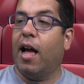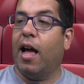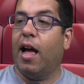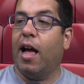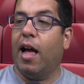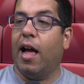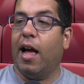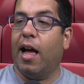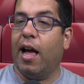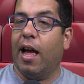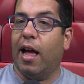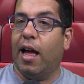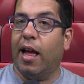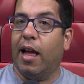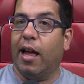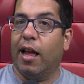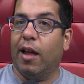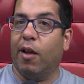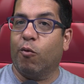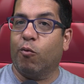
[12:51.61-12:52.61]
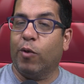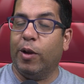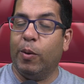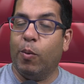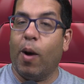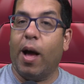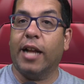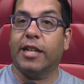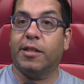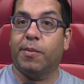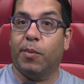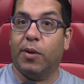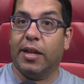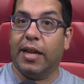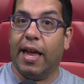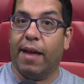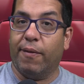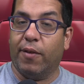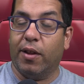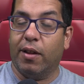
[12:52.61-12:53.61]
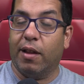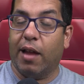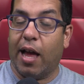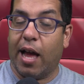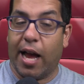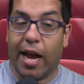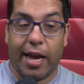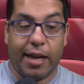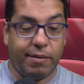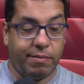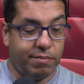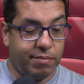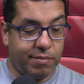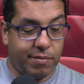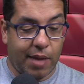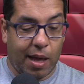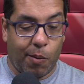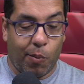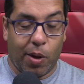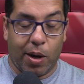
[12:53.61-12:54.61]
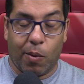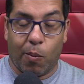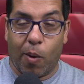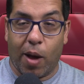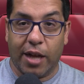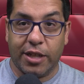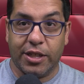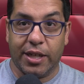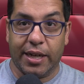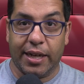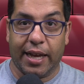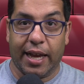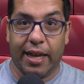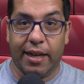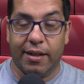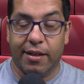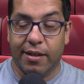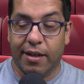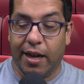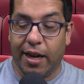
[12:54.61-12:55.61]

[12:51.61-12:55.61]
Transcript: Rewatchable level. I want to watch it again.